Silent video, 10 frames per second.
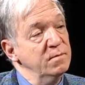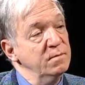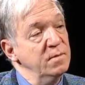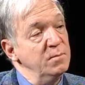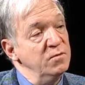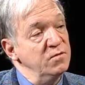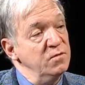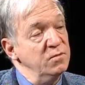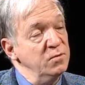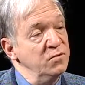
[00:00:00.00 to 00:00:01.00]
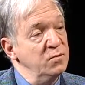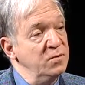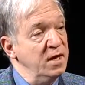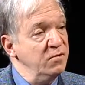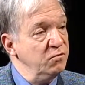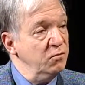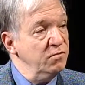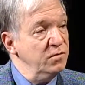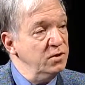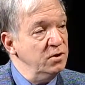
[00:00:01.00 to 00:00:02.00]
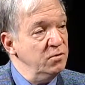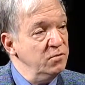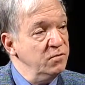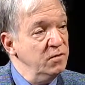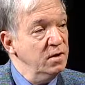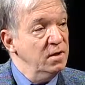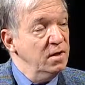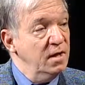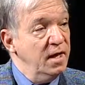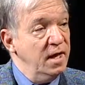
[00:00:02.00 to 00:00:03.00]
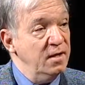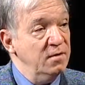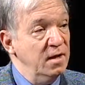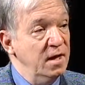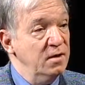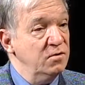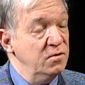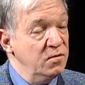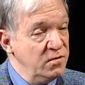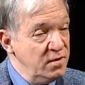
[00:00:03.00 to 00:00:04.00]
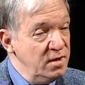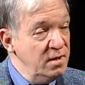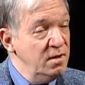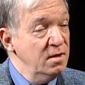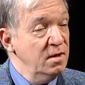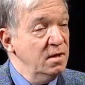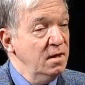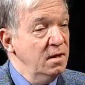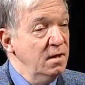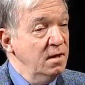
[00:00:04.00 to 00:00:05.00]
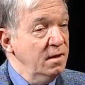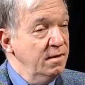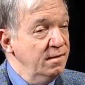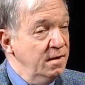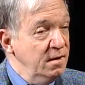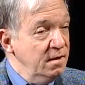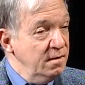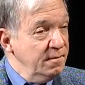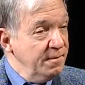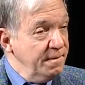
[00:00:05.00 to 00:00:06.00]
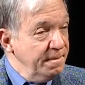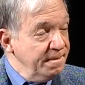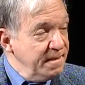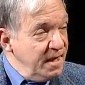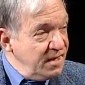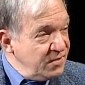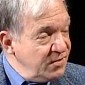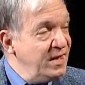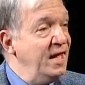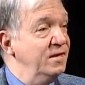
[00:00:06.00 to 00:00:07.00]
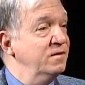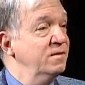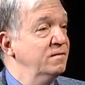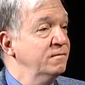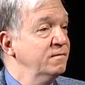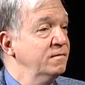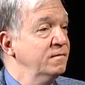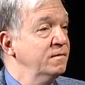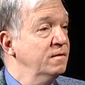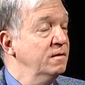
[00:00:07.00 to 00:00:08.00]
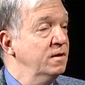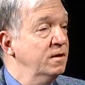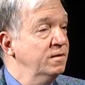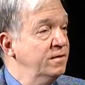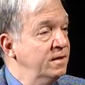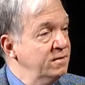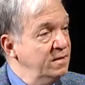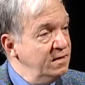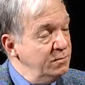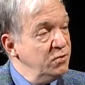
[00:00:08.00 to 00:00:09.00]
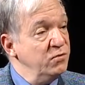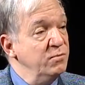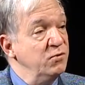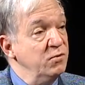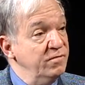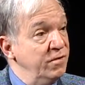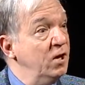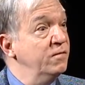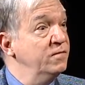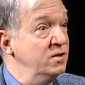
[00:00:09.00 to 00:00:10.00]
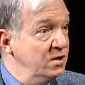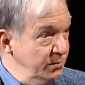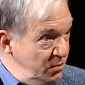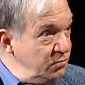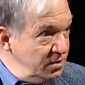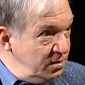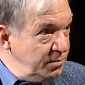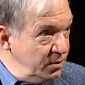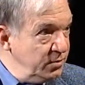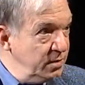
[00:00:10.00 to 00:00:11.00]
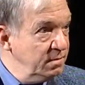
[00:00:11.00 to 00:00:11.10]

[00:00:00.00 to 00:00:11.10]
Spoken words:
members of the Muslim Council over the years, and to see the extent that Muslims are involved in community building.